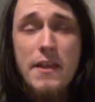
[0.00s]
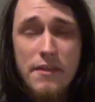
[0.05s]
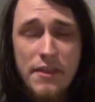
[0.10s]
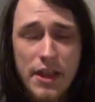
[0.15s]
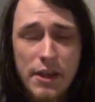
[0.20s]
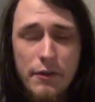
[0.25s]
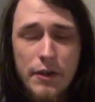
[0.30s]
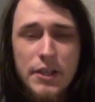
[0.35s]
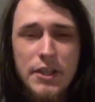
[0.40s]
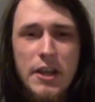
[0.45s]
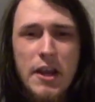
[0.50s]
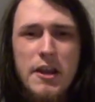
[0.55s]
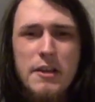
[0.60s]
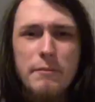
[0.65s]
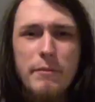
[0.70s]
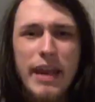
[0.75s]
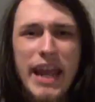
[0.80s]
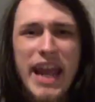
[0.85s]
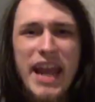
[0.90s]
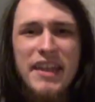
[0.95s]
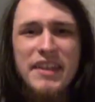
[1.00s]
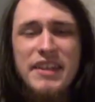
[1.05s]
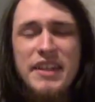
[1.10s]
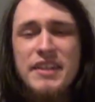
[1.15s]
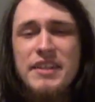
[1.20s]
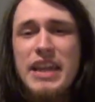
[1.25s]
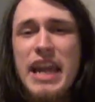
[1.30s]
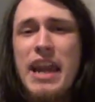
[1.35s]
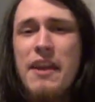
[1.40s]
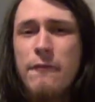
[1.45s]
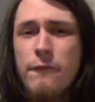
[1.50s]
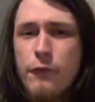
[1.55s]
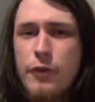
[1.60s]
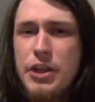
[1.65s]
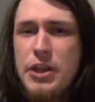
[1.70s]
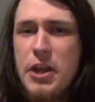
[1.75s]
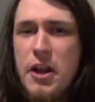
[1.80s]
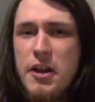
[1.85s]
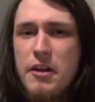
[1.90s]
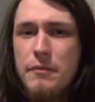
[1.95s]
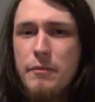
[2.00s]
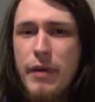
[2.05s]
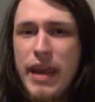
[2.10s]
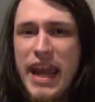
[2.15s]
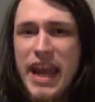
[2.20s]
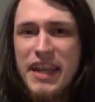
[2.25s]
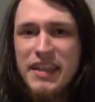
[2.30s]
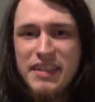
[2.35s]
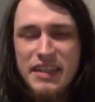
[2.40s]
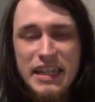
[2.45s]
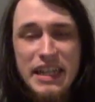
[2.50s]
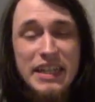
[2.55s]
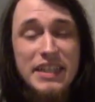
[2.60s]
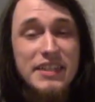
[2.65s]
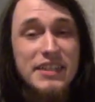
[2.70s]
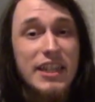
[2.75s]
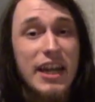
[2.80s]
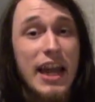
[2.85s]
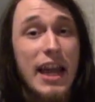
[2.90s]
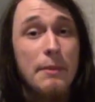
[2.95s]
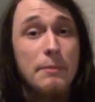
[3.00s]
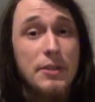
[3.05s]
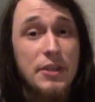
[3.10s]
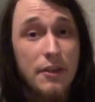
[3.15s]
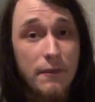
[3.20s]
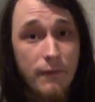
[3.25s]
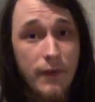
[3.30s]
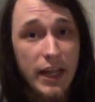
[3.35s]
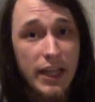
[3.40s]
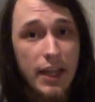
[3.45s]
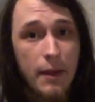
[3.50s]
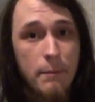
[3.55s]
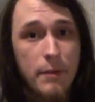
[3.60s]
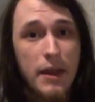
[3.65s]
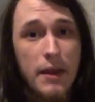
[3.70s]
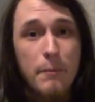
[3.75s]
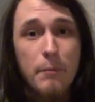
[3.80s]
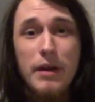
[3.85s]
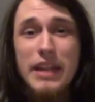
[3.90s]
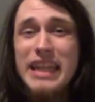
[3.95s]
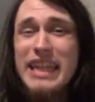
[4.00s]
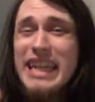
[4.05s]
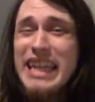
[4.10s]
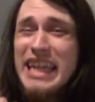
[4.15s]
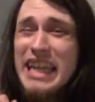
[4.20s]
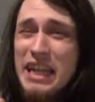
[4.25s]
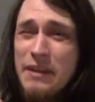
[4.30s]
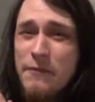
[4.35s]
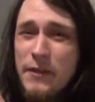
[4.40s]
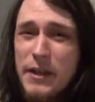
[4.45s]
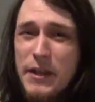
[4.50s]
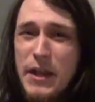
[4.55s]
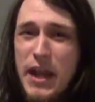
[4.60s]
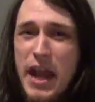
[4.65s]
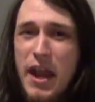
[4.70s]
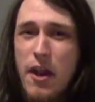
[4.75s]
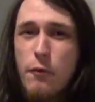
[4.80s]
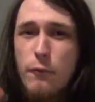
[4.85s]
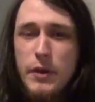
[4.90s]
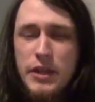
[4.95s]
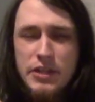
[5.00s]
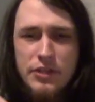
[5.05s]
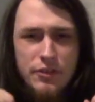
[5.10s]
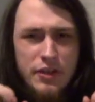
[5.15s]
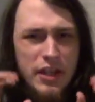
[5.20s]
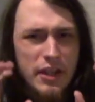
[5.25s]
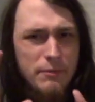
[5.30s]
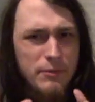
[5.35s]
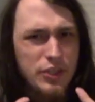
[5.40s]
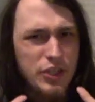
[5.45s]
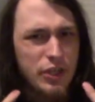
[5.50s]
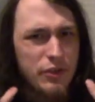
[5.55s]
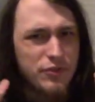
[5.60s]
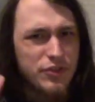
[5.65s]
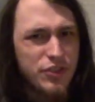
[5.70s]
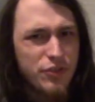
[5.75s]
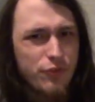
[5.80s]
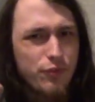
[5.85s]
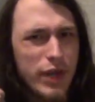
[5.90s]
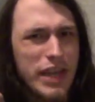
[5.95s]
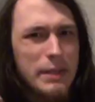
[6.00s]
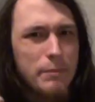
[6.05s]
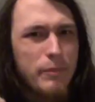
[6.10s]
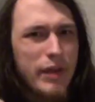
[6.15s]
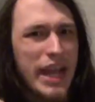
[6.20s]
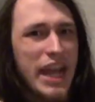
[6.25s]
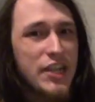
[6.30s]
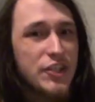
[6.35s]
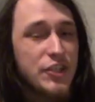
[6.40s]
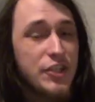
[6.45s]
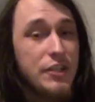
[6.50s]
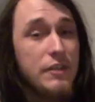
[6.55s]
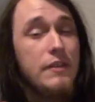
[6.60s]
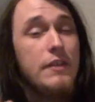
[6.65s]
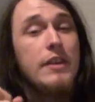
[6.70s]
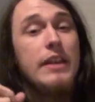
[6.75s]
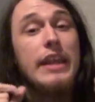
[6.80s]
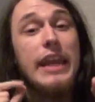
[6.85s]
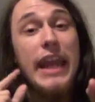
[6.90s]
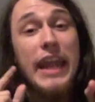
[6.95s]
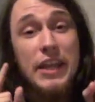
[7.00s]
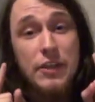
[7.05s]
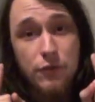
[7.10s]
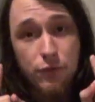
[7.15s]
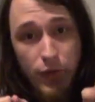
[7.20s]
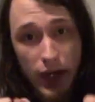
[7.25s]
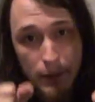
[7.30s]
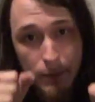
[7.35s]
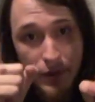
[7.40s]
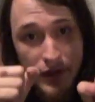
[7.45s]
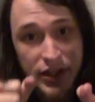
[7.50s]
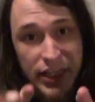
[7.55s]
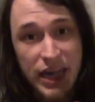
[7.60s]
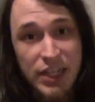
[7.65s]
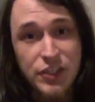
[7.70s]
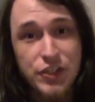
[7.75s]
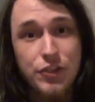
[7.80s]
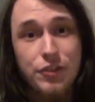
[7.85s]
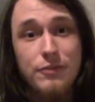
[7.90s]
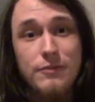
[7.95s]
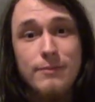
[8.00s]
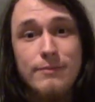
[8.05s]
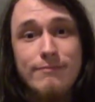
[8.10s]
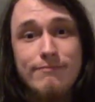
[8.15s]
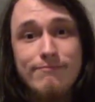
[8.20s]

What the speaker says: They're a young band, and every young band needs time to develop. But even now, Winterhymn shows great passion and great potential.